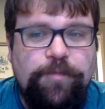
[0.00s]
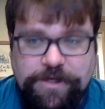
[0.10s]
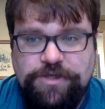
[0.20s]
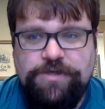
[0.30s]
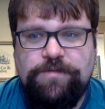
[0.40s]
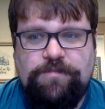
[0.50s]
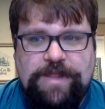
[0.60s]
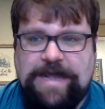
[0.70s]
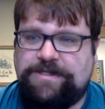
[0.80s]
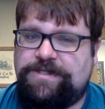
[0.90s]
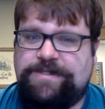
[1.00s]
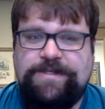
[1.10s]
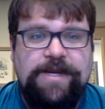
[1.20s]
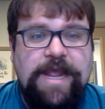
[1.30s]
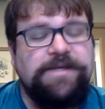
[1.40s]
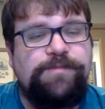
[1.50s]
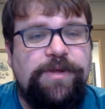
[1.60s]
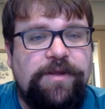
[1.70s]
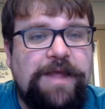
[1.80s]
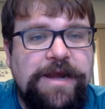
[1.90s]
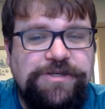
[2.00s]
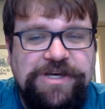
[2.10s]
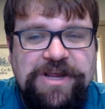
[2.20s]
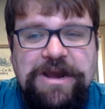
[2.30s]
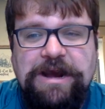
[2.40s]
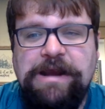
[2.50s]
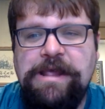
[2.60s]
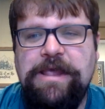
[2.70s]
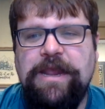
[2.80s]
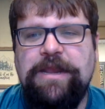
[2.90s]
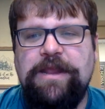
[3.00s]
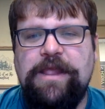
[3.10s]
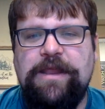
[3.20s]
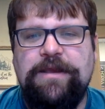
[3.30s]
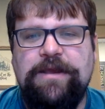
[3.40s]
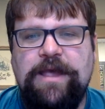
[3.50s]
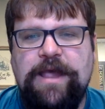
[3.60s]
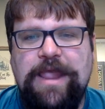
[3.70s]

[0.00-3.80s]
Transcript: which that's the case with Elijah here, and uh,